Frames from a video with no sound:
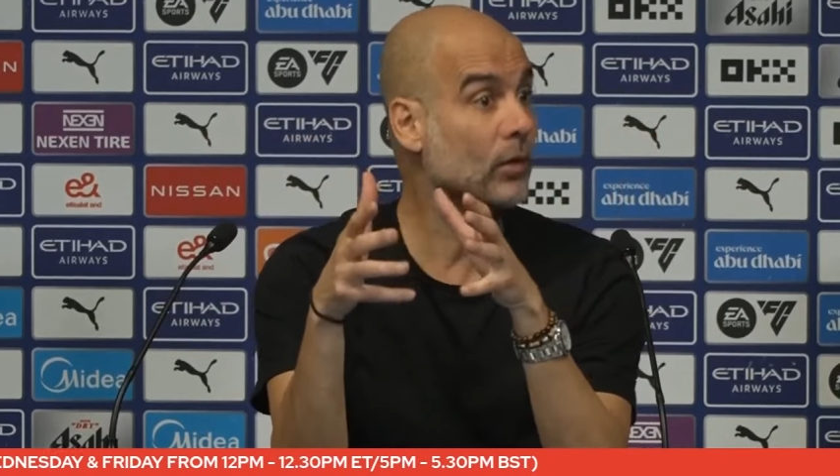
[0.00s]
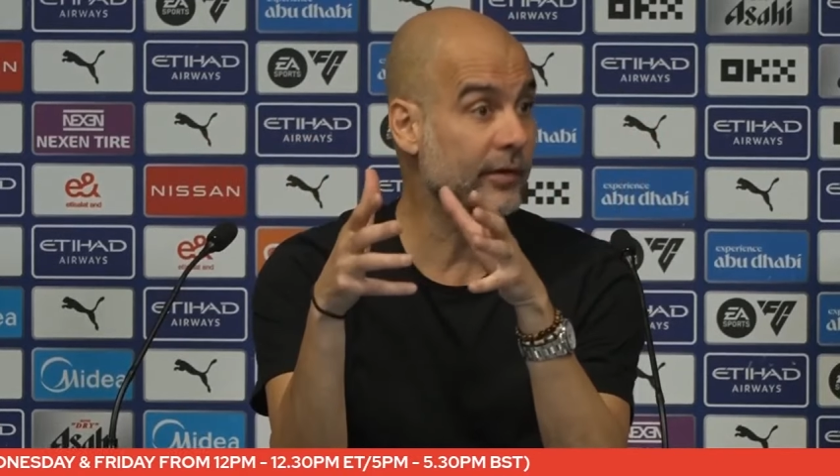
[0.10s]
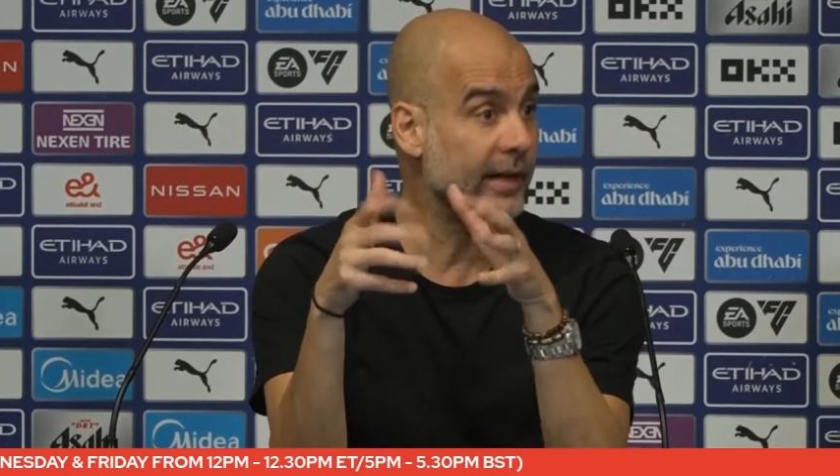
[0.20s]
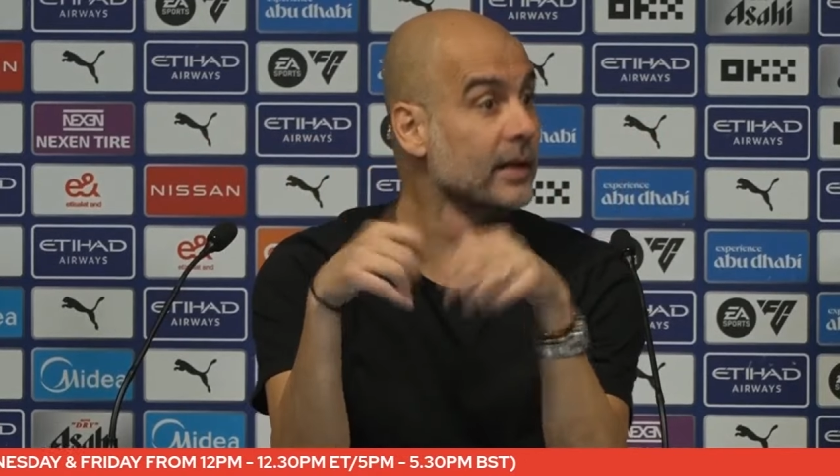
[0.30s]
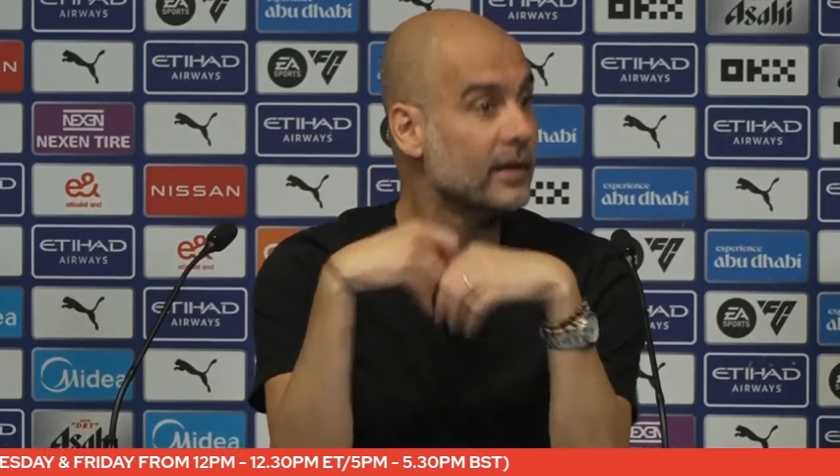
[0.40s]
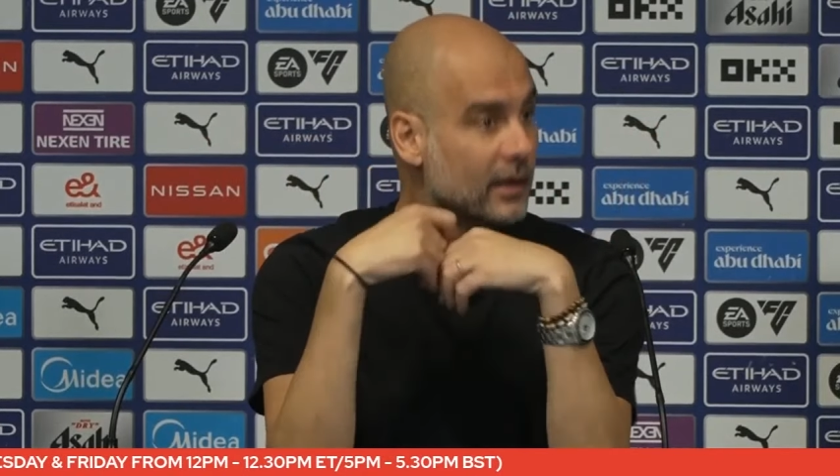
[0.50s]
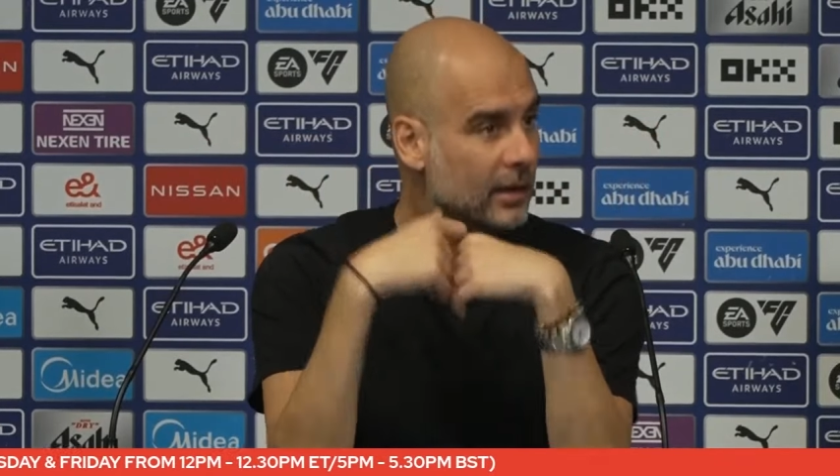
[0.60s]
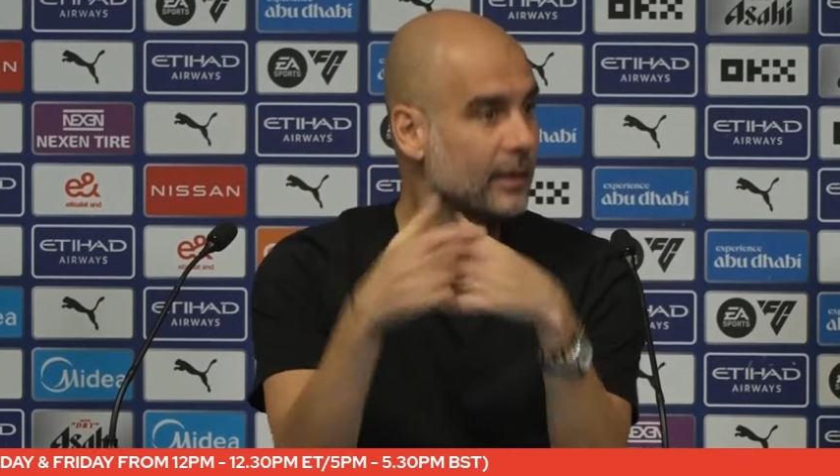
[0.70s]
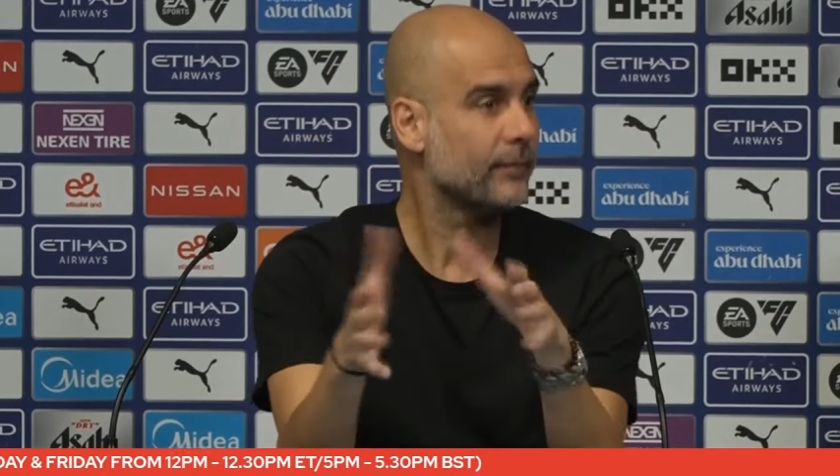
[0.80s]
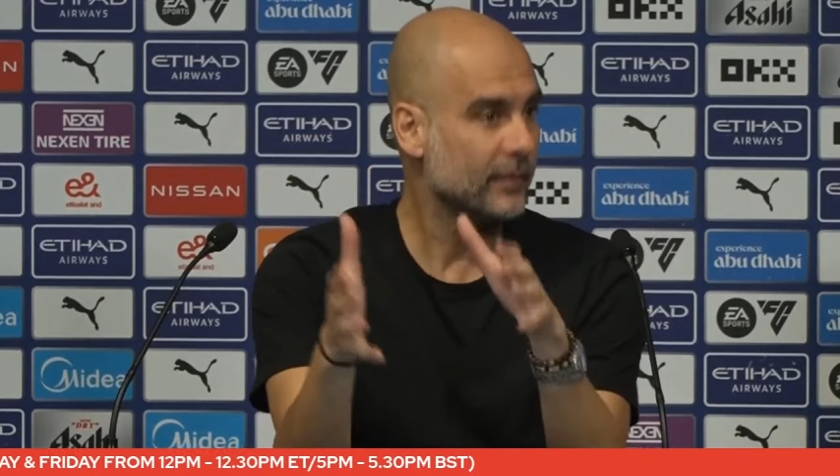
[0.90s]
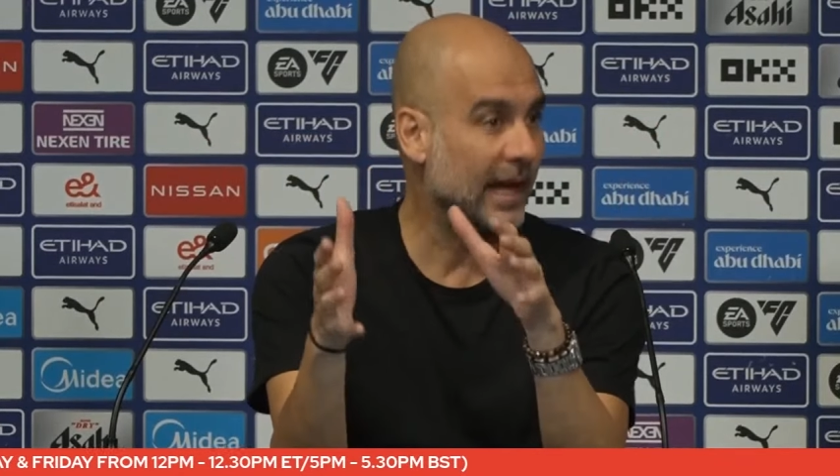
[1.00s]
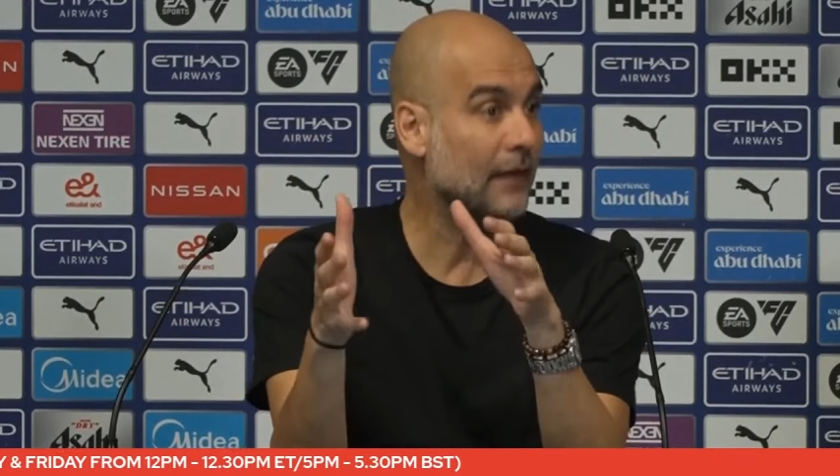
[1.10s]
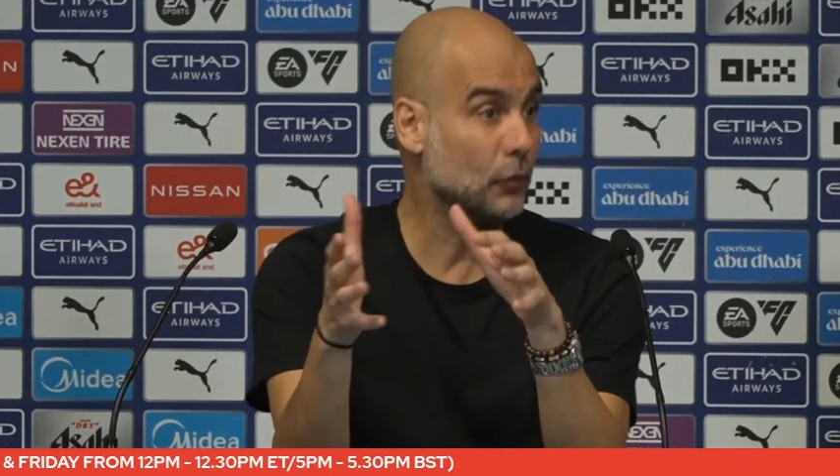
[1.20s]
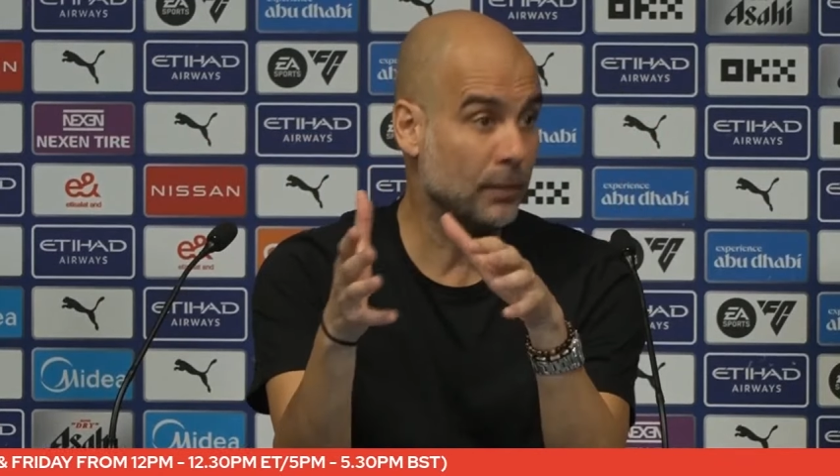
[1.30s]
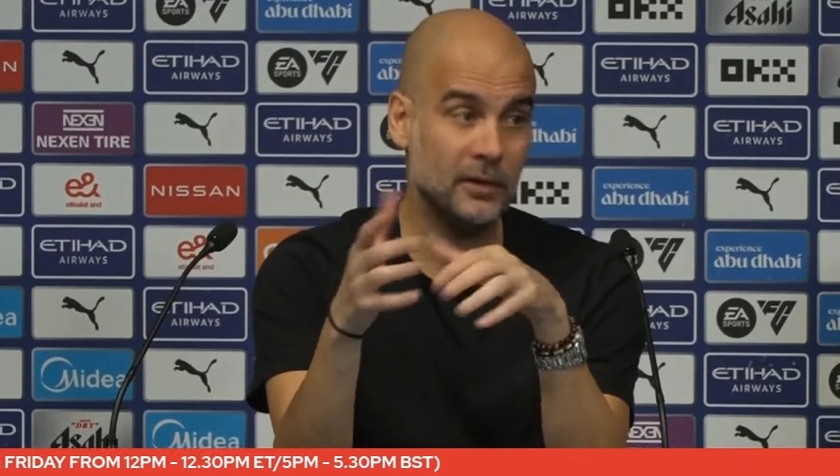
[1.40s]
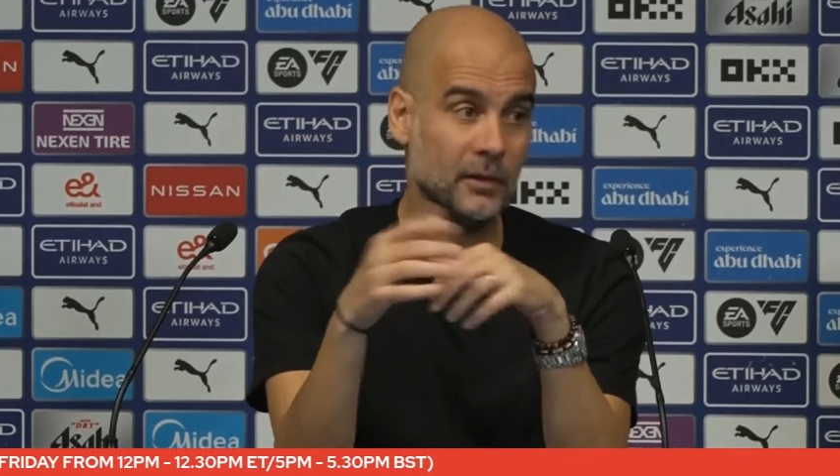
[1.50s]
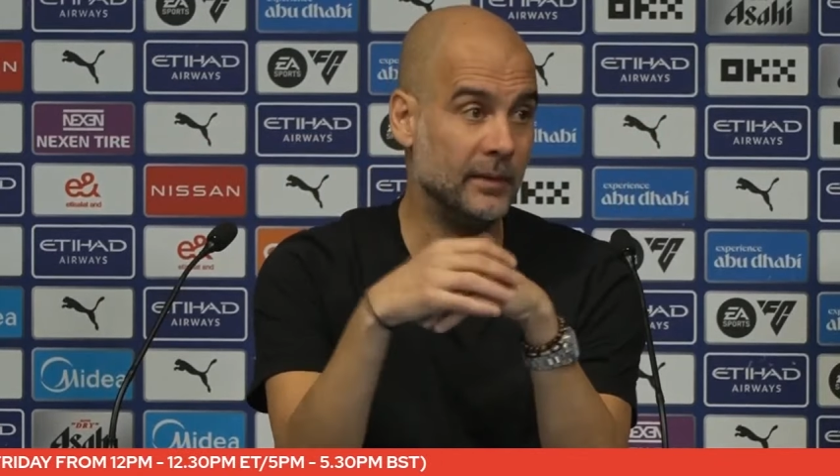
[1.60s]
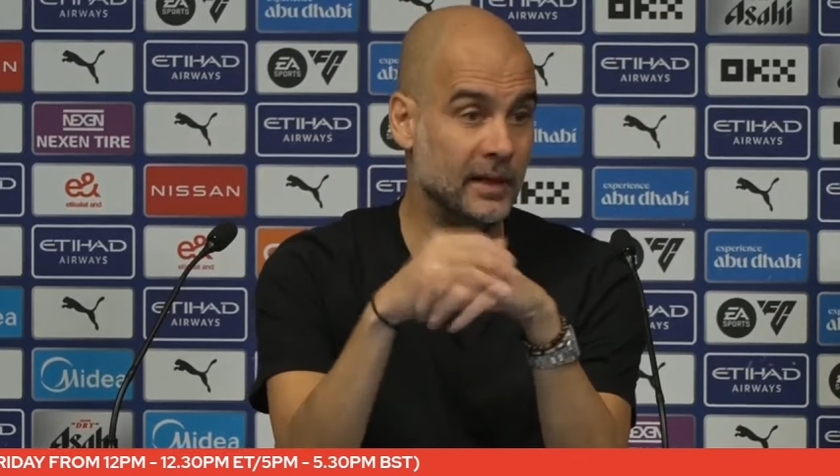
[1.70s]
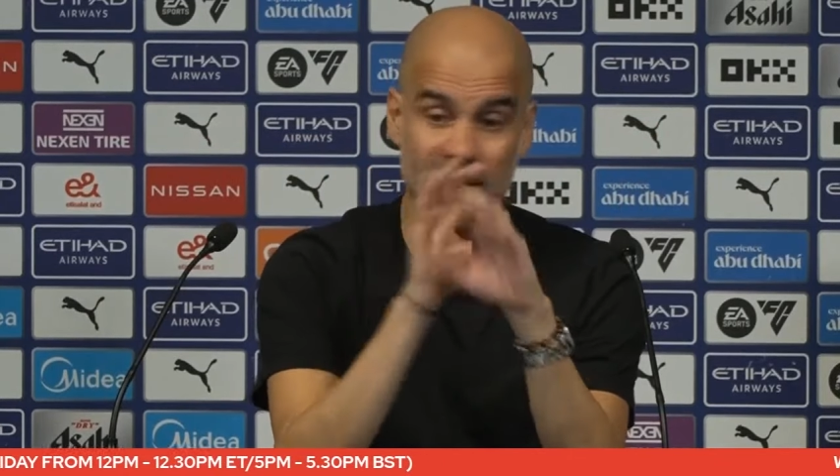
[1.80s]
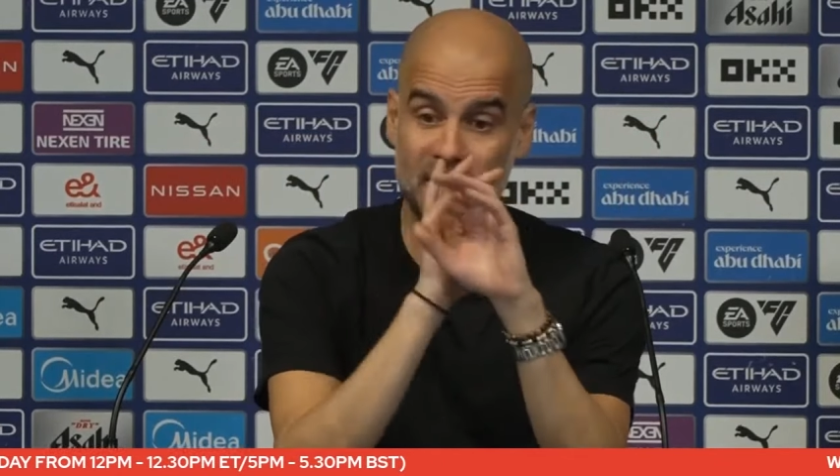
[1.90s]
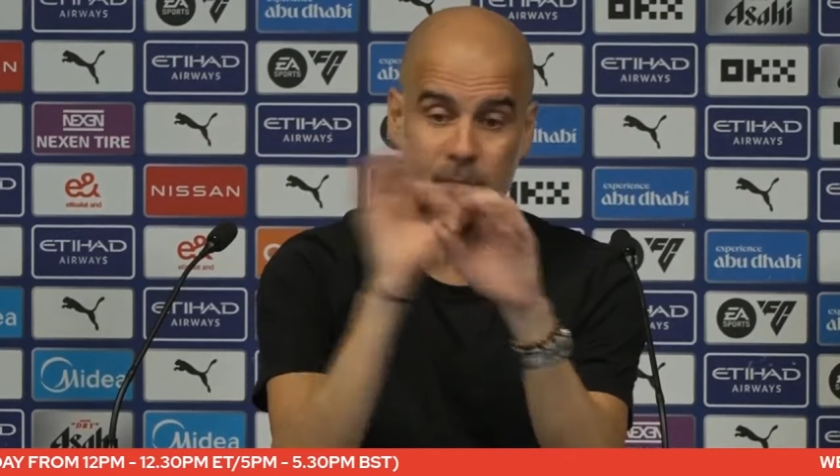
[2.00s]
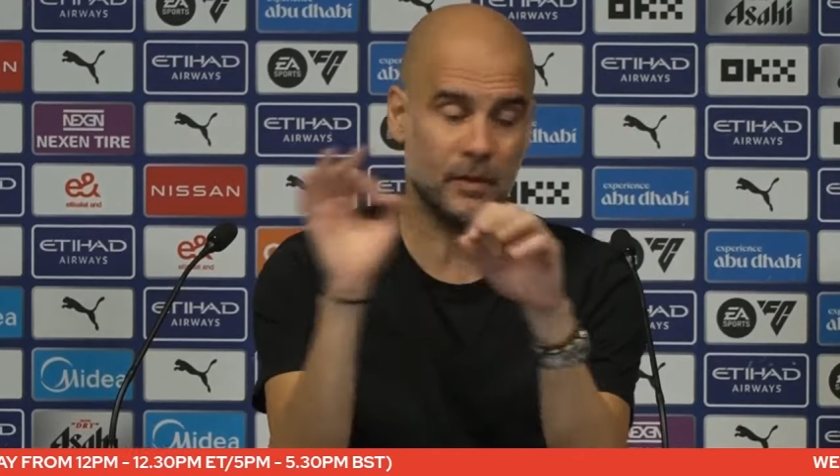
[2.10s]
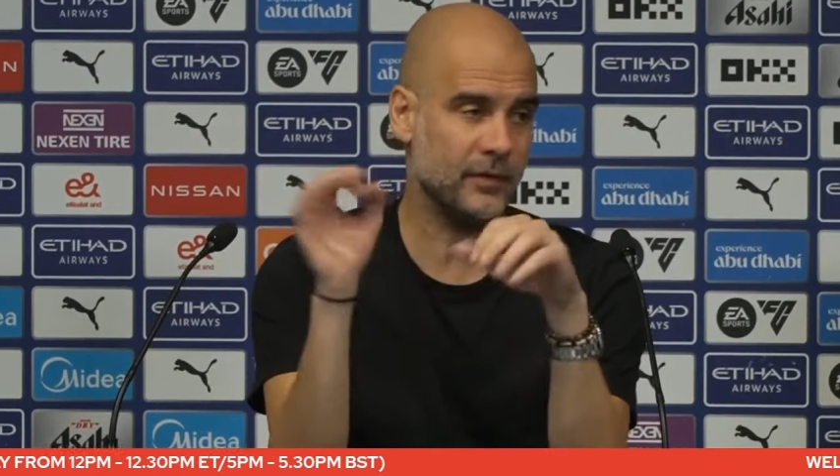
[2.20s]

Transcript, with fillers: regularly. They have to play 10 minutes.